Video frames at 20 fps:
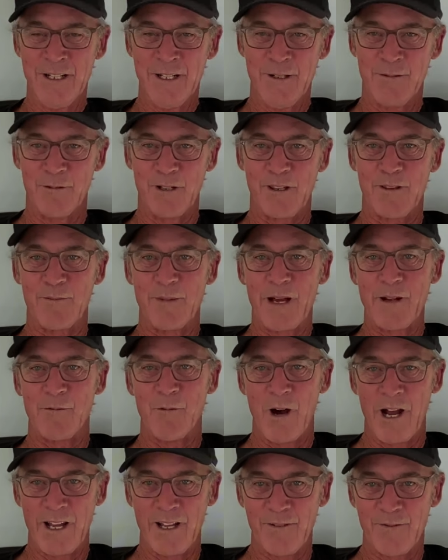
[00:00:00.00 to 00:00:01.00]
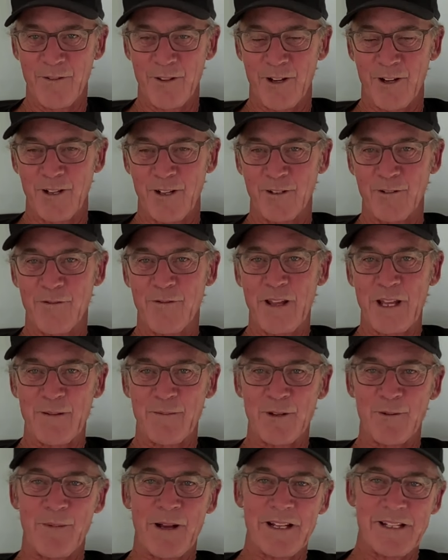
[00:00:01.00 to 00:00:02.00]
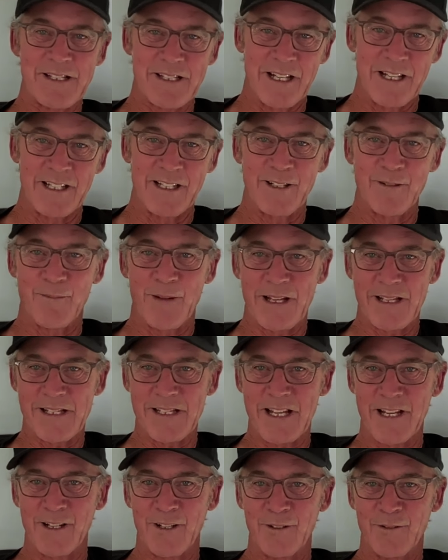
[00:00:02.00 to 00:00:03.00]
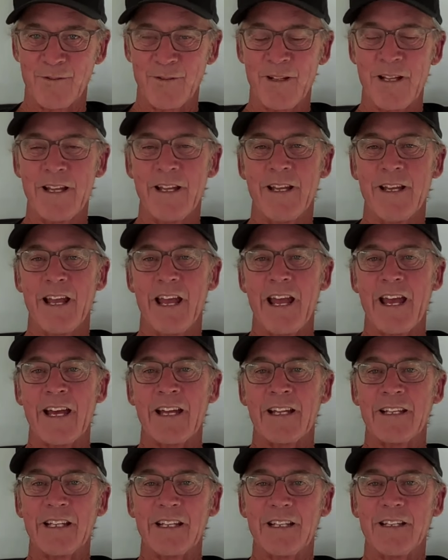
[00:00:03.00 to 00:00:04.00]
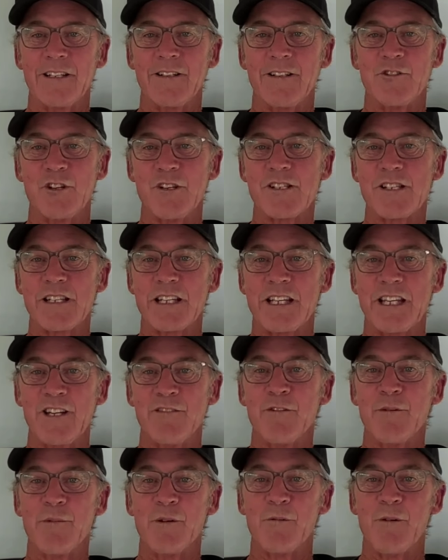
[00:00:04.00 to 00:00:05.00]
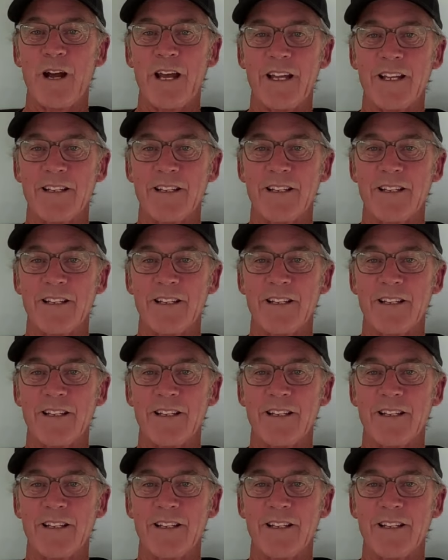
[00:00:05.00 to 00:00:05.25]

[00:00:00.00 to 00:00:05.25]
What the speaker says: with my wife, the Hall of Famer, my son, and myself, and just give them away.